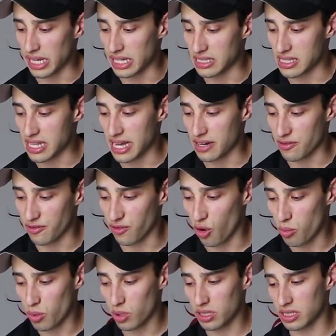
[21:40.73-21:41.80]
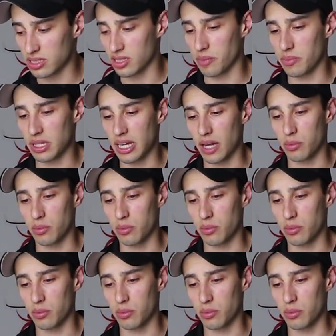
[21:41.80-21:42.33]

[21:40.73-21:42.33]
is that foam rolling is something I